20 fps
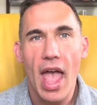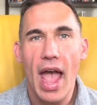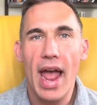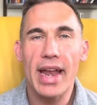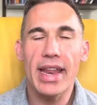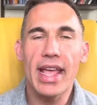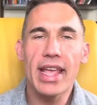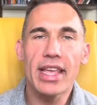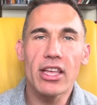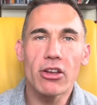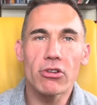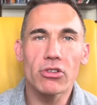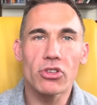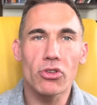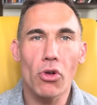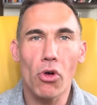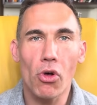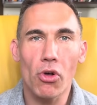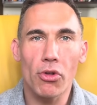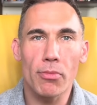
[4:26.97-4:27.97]
At 8 years
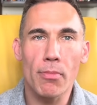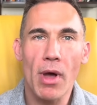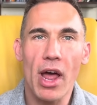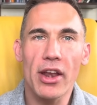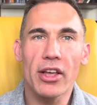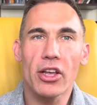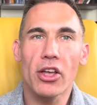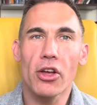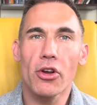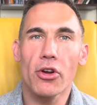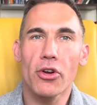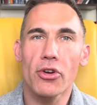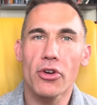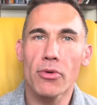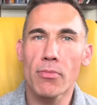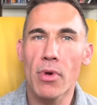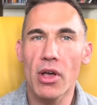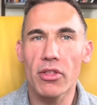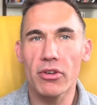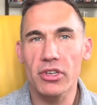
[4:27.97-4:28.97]
old, Monica heard her
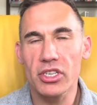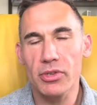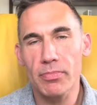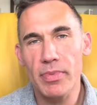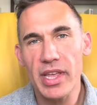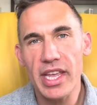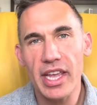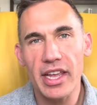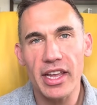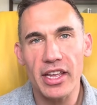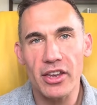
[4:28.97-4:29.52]
mother speaking